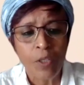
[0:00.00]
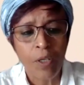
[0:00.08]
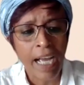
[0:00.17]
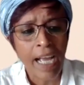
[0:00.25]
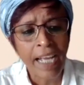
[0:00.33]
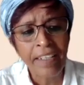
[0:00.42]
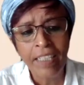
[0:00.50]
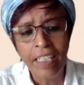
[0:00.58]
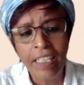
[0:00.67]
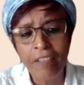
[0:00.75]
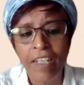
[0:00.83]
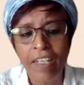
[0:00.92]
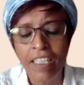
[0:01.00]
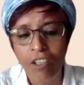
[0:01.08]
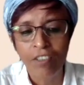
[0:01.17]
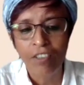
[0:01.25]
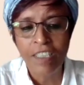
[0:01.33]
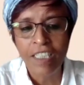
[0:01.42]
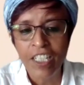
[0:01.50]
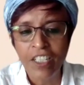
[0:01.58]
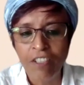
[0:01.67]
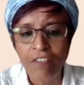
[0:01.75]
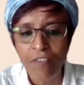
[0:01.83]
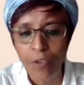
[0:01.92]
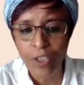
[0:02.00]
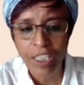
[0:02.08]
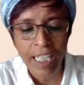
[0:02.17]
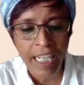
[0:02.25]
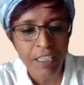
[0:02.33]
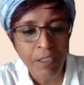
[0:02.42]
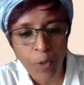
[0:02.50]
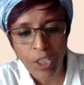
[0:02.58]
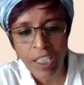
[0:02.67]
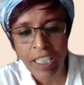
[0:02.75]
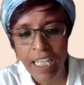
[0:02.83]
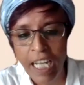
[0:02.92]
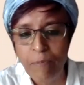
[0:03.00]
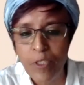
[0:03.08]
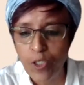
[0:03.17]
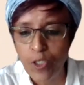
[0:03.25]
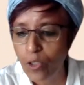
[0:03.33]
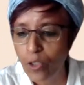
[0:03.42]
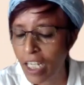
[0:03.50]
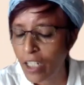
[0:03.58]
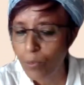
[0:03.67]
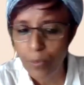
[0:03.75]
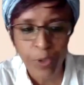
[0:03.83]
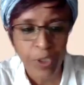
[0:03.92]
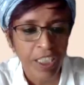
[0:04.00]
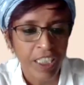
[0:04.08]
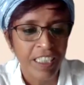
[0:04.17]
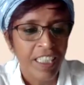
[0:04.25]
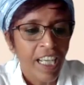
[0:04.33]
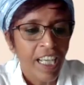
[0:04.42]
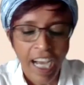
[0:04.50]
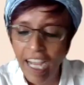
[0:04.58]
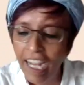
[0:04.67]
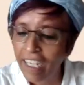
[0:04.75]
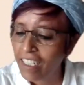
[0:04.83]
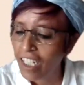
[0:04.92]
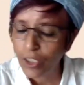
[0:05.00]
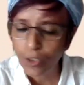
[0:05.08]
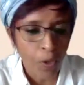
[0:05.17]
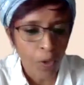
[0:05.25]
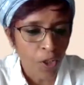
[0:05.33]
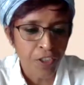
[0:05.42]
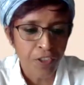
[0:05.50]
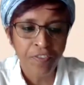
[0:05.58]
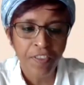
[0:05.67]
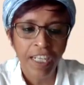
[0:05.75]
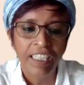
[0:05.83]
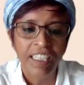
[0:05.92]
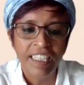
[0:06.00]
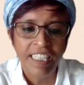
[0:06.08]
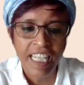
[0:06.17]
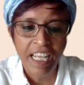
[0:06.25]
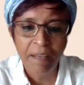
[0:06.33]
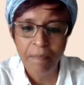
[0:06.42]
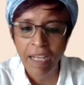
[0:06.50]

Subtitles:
So I really felt the conversation flowing like water, and I'm sure Anubhuti and you also felt the same.